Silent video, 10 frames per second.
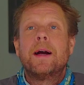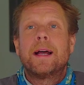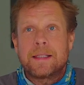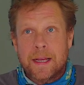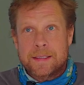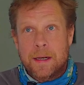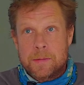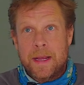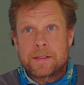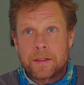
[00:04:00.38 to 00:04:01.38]
like, like I said, it's
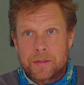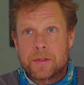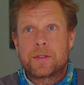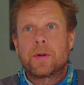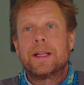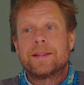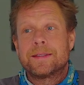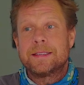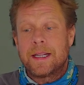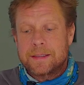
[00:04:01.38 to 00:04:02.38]
based on a true story,
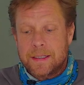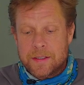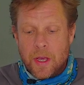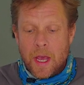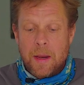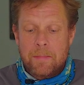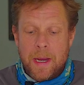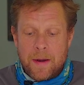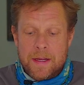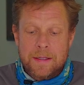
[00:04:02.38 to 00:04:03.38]
thirteen eighty-six in
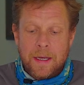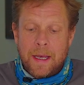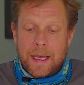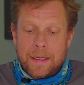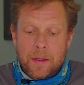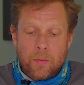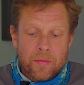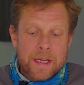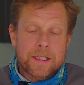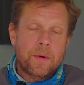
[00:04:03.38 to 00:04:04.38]
Paris. And the
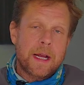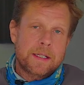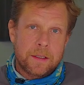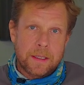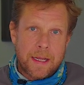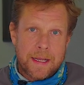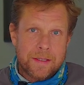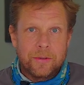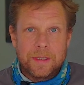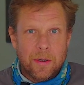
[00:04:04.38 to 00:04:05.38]
reason why it's called The
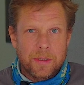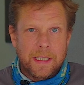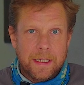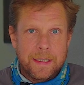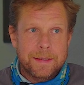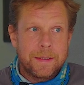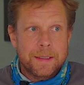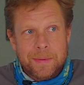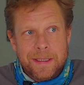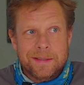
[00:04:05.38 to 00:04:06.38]
Last Duel, they don't really get into
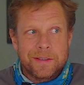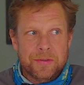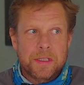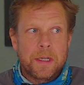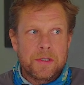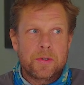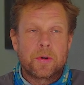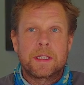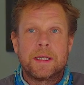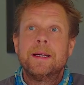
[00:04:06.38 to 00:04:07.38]
this, but it's interesting
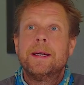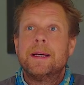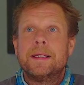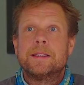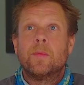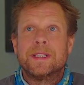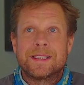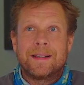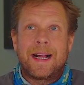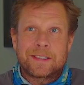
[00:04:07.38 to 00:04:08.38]
historically, is it was
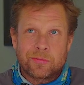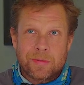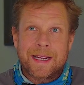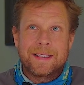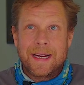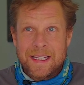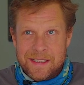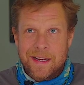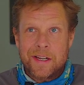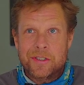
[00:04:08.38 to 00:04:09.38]
the last
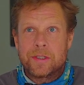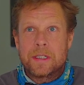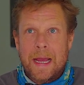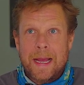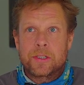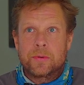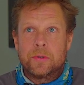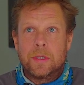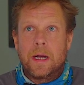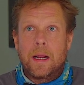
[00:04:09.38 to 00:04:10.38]
recognized, sanctioned,
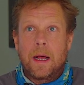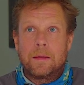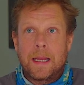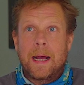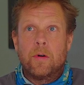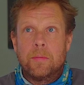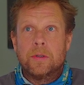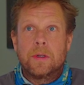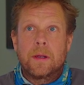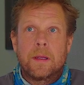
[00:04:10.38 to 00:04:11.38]
actual, uh,
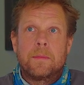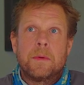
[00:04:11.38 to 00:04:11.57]
allowable, uh,